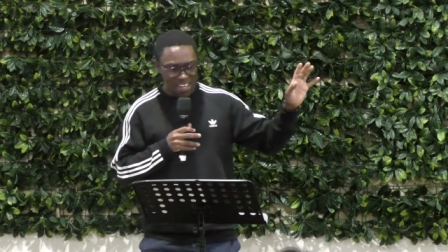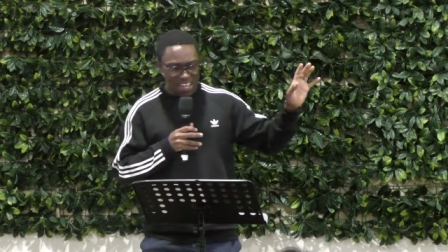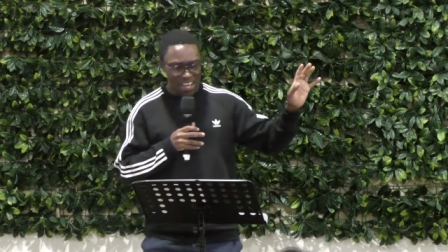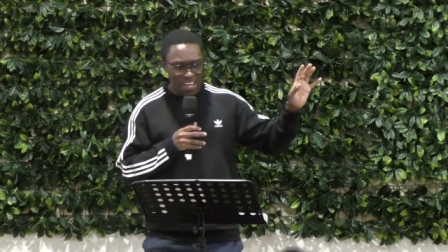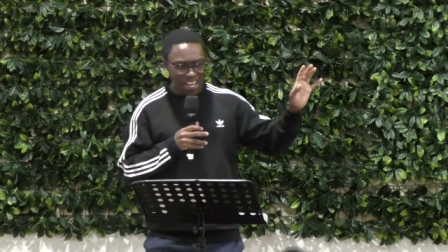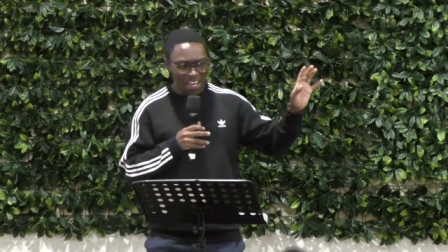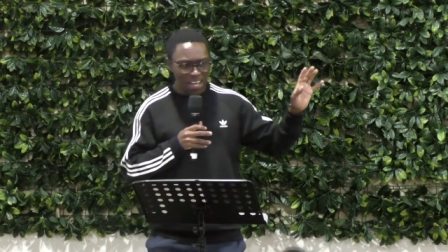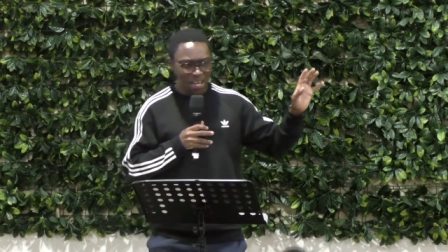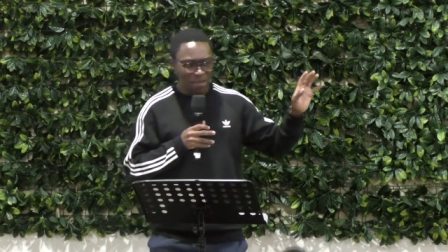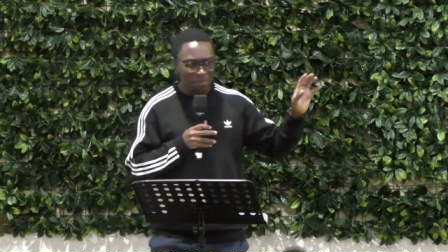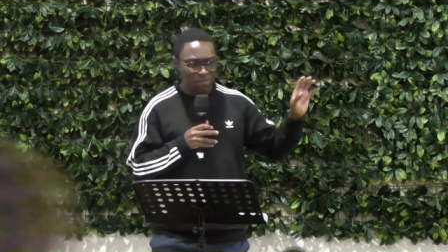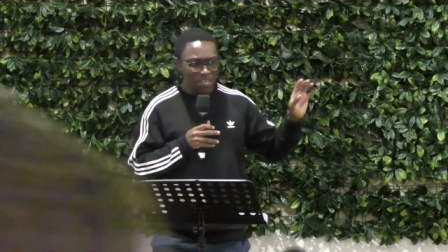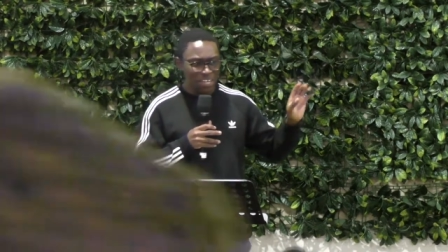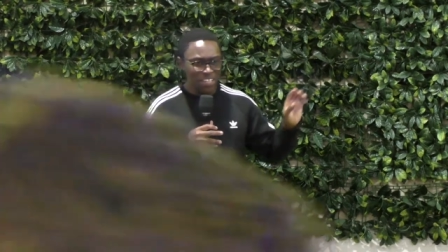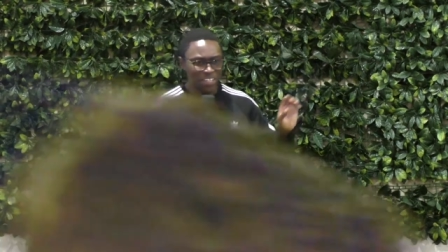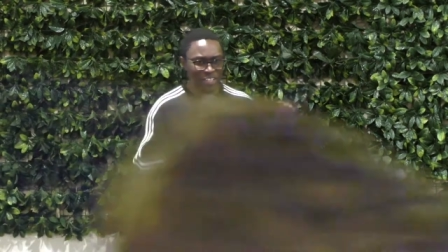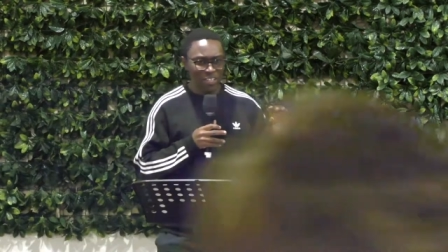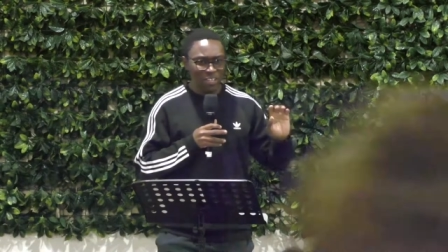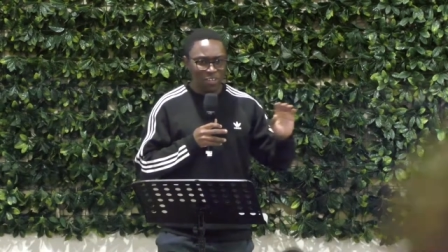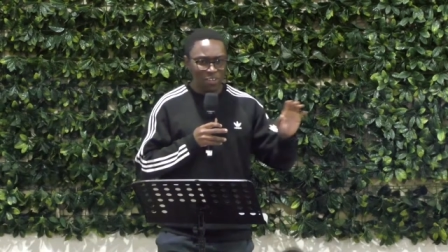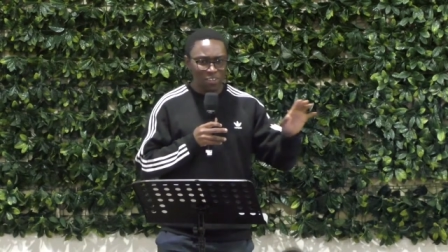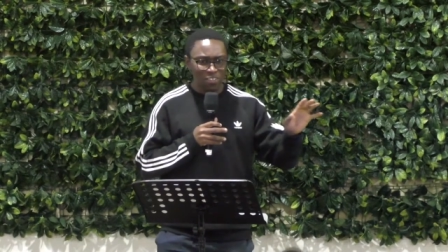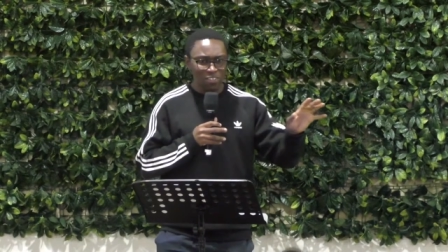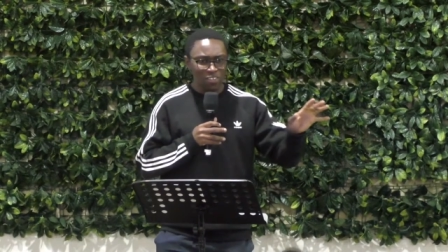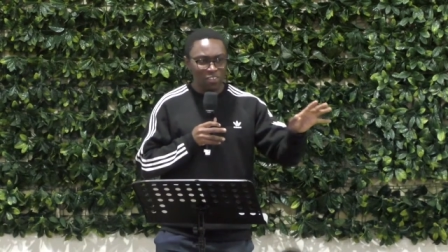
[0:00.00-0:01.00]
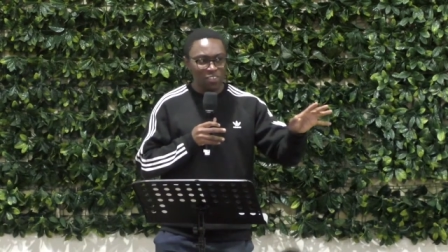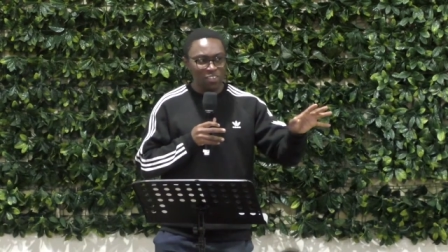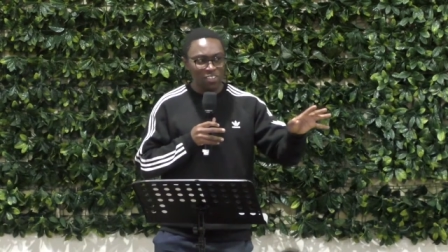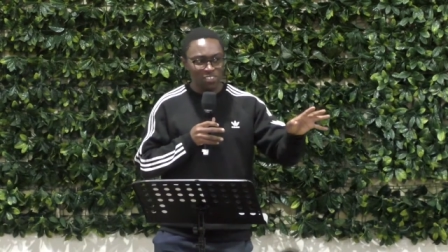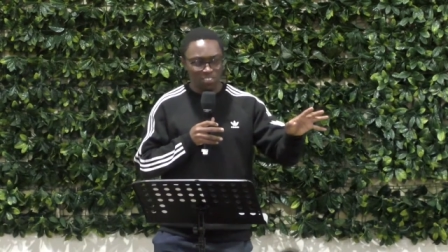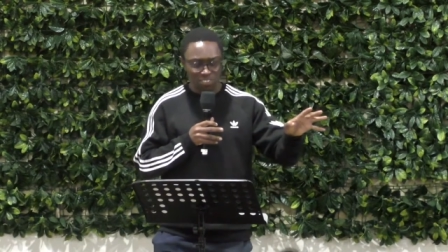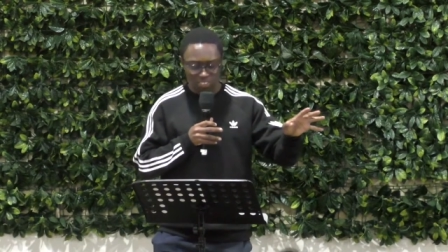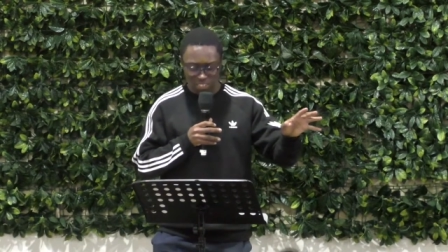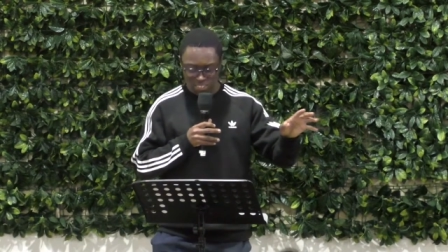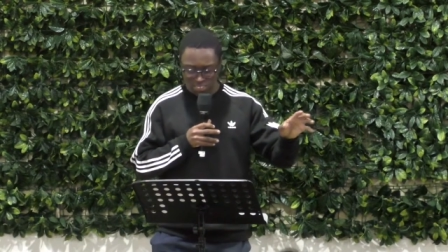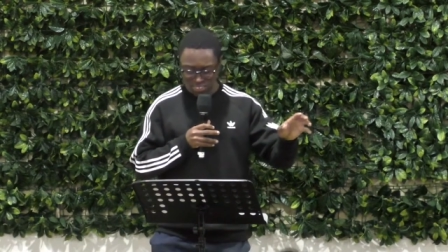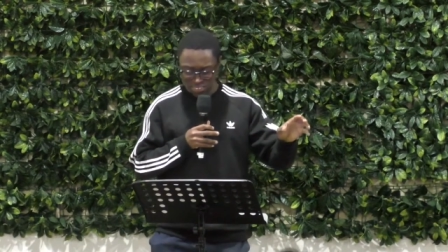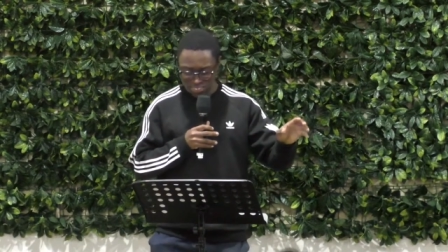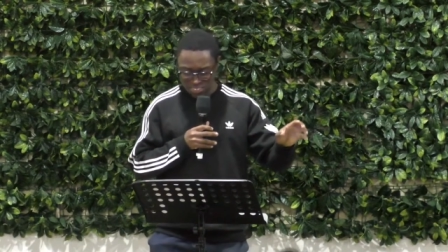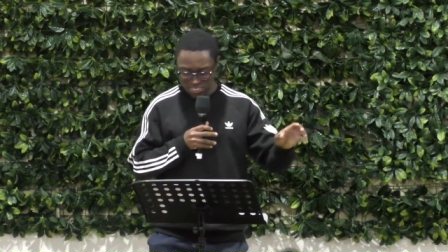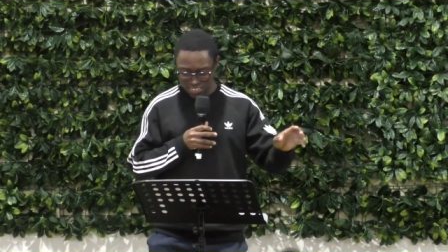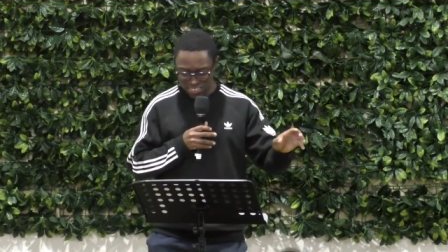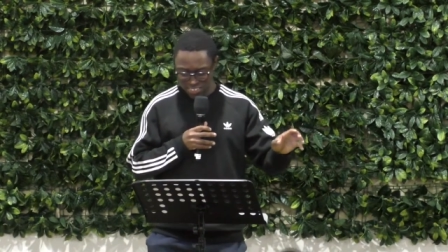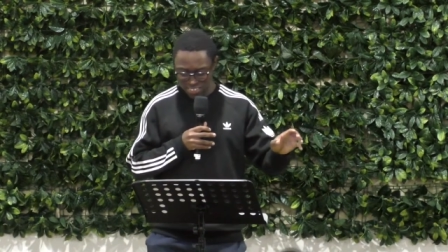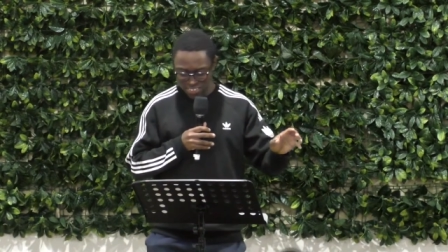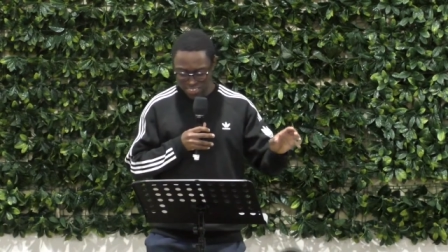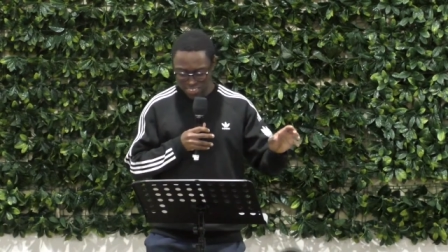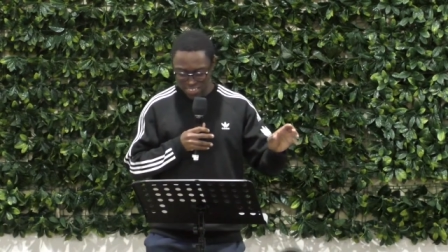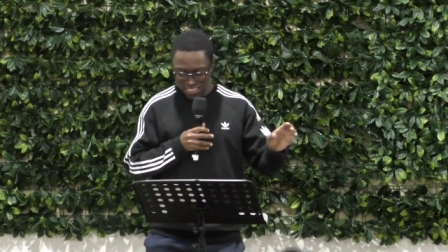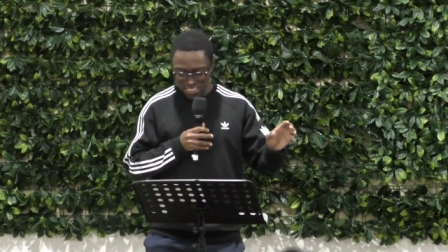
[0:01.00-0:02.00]
Um, and you know, as
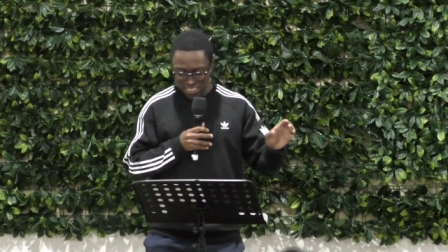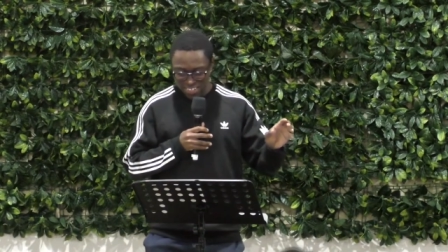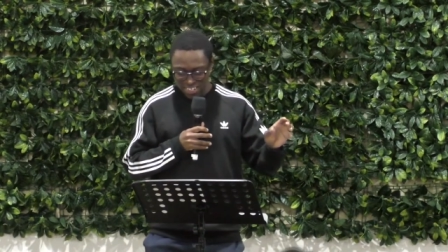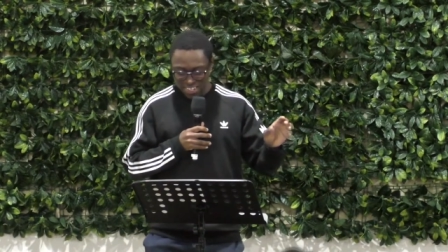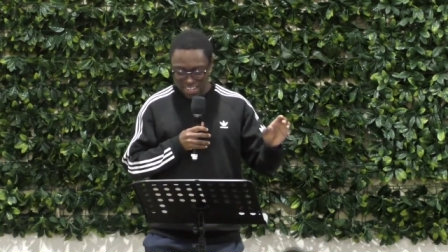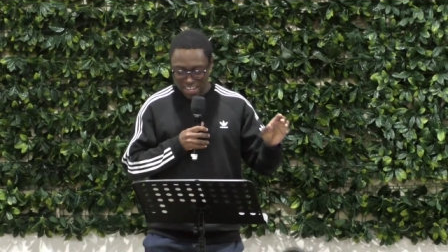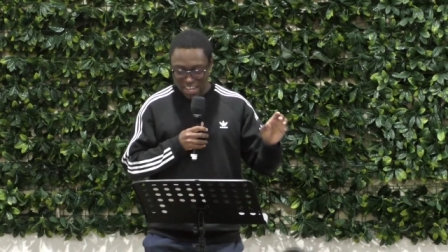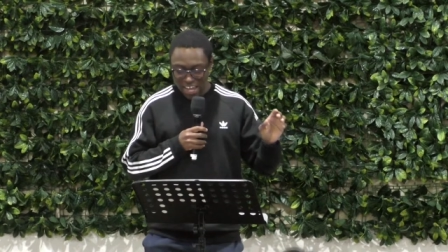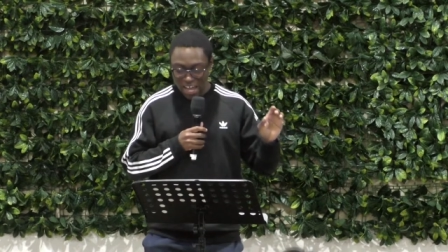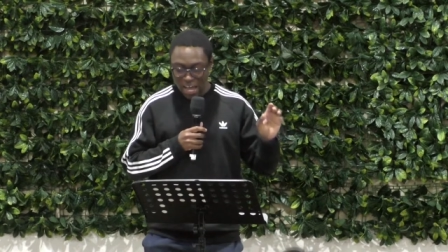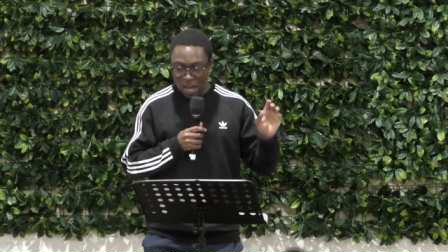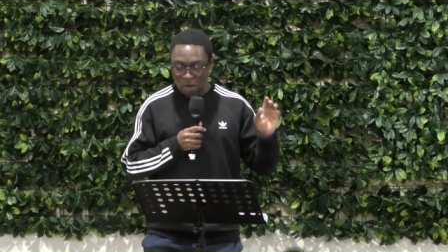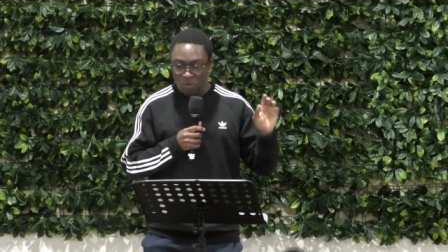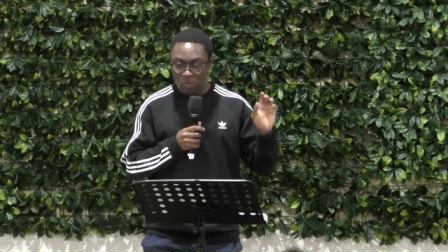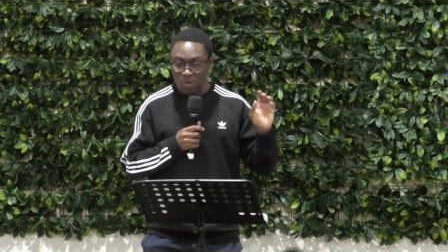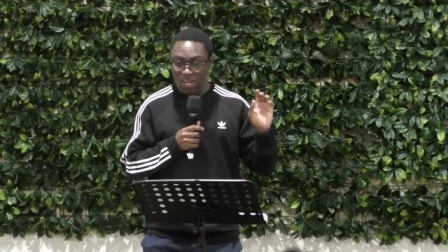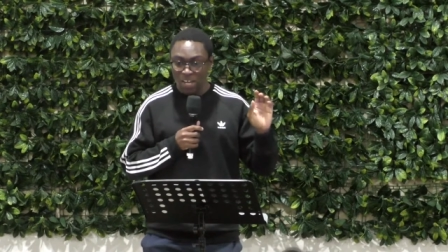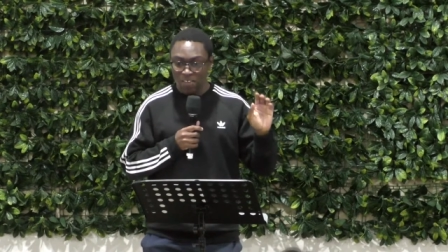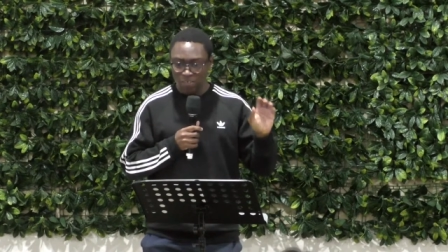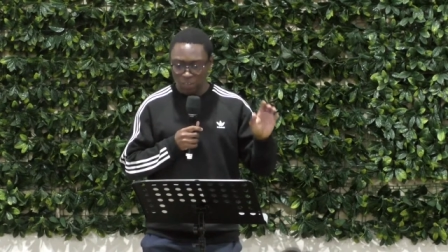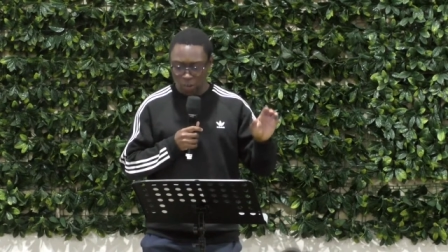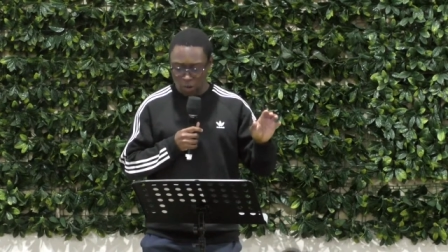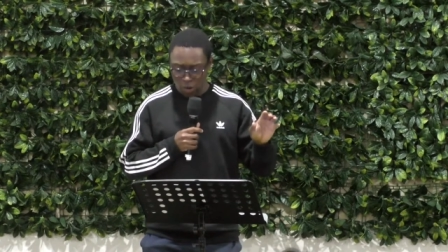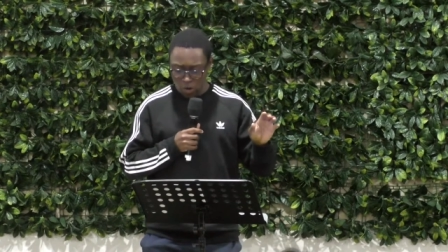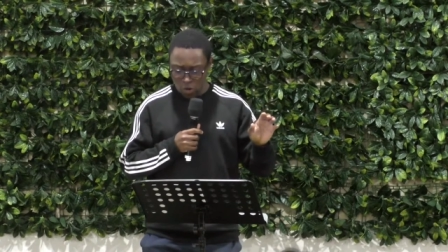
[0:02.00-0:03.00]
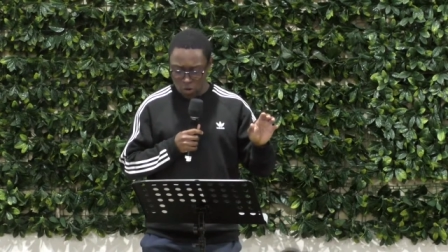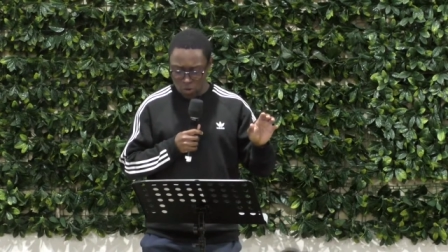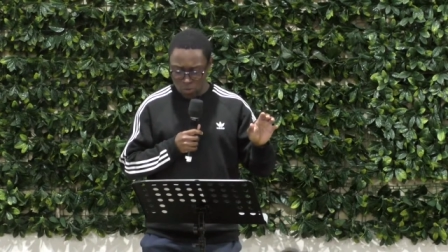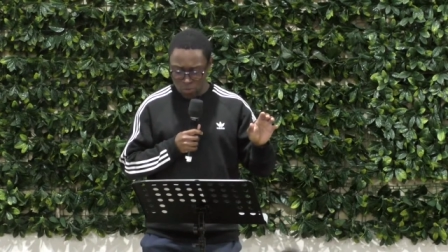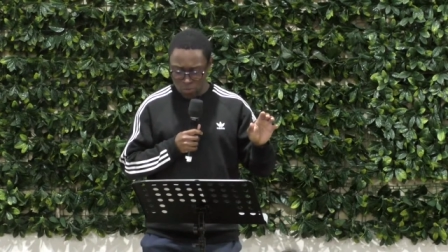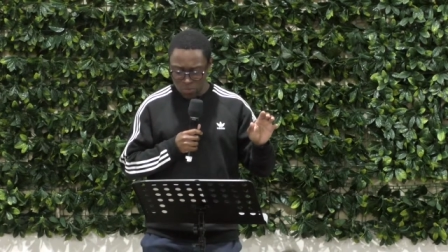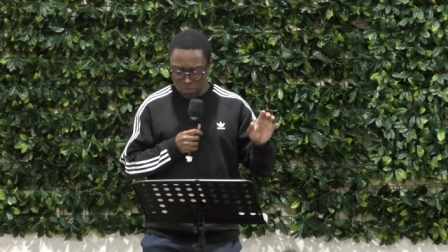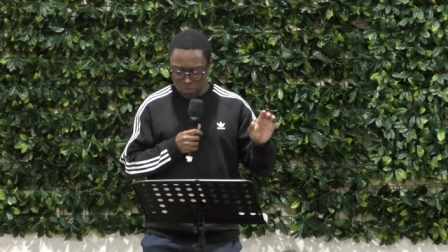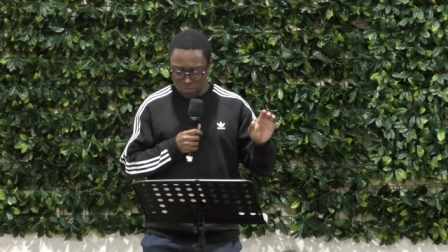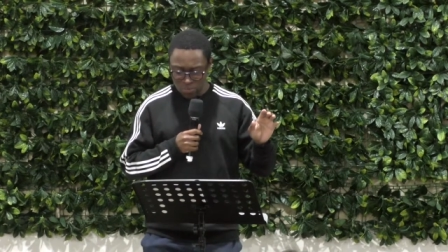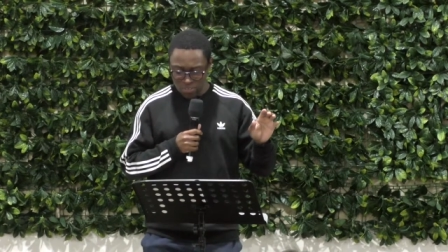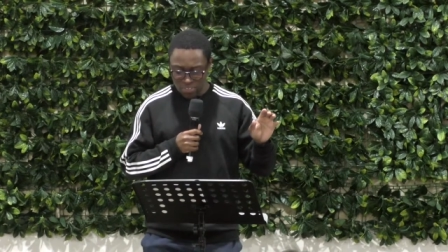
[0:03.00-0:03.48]
Christians, uh, we have a hope